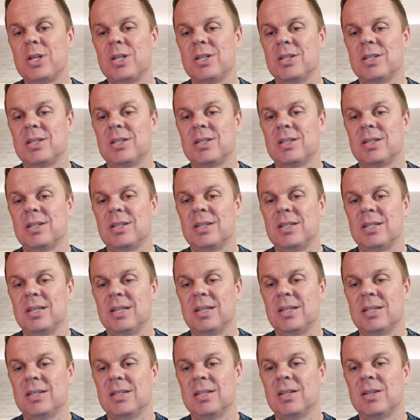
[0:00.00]
just
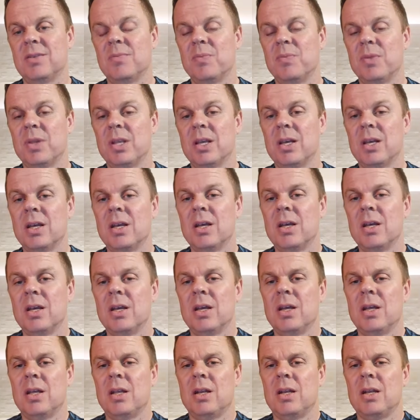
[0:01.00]
test it.
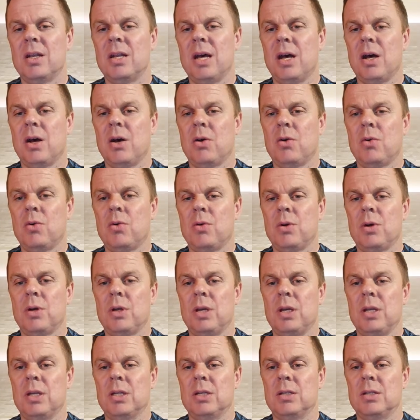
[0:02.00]
Now
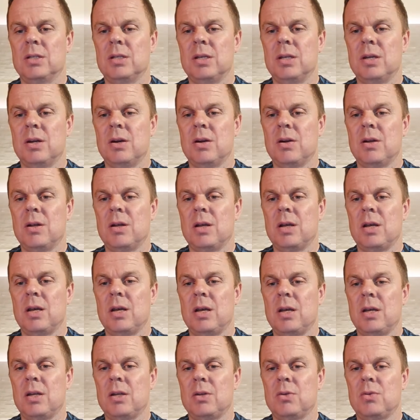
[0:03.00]
it is here,
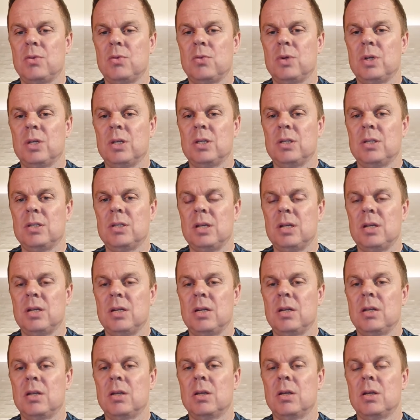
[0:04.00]
and we can send
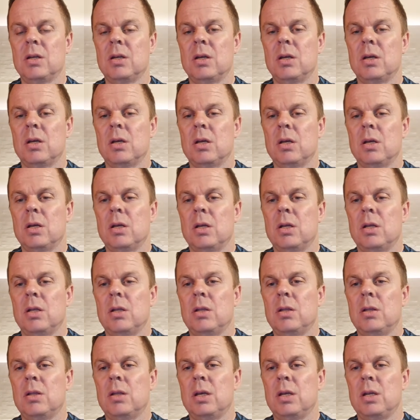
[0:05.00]
it.
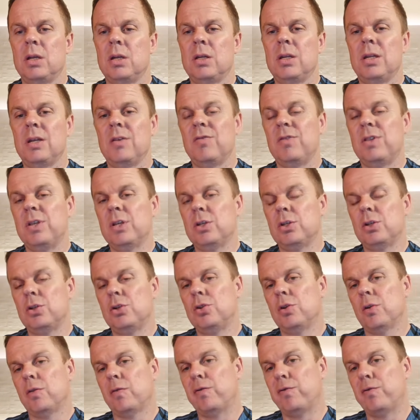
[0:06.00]
Then if this is your